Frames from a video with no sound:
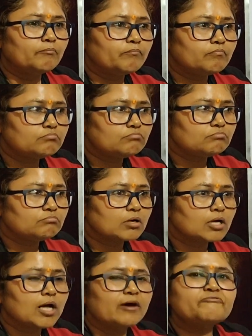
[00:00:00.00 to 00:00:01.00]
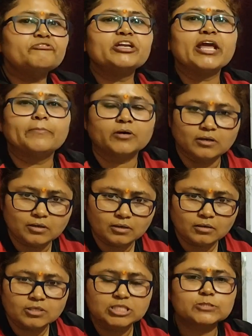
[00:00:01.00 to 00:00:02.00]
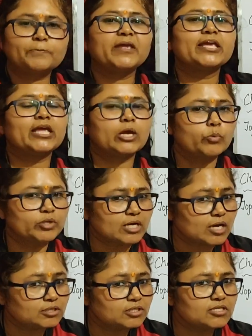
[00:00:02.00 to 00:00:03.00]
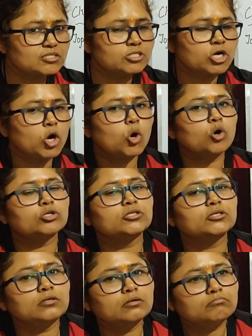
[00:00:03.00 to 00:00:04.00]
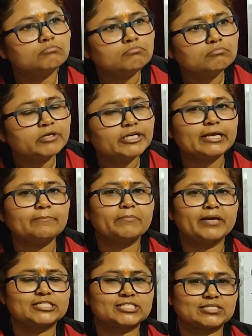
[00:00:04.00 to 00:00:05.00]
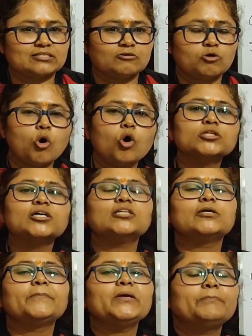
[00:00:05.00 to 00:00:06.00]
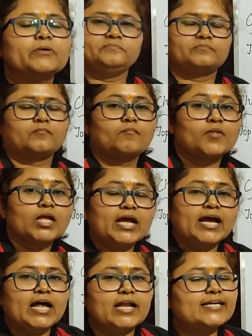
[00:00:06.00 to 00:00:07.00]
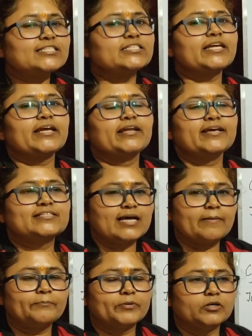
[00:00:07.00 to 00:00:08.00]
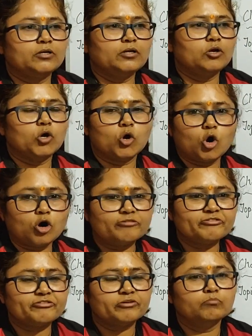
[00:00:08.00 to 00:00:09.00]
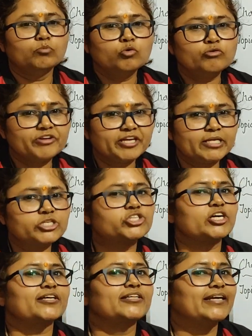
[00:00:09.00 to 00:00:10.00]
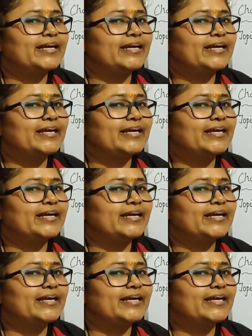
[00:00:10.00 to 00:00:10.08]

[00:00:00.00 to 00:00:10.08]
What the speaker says: comfortable speaking with others or the teammates or the other people as well? Let's take an example of movie Chak De India.